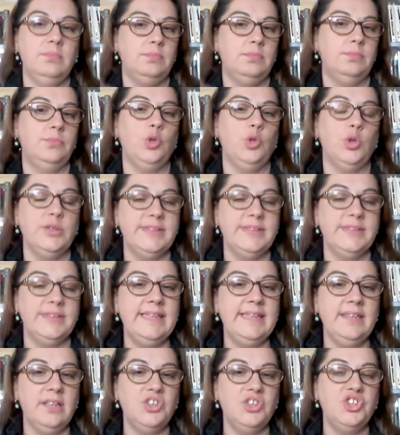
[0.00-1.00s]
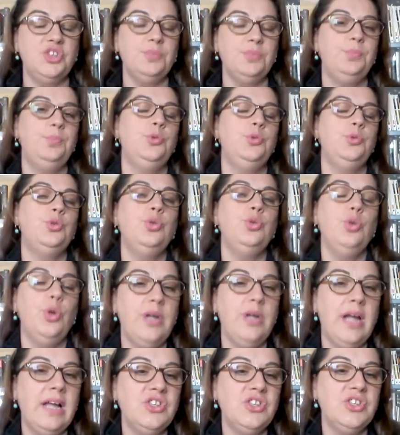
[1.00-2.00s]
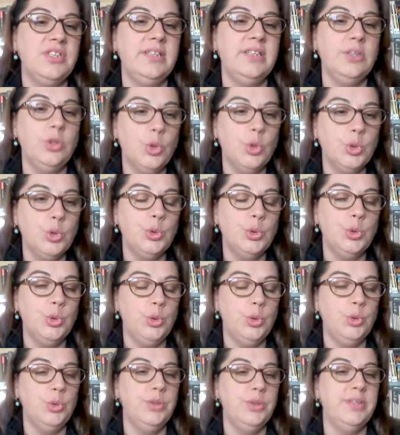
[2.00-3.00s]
And as such, on the online environment,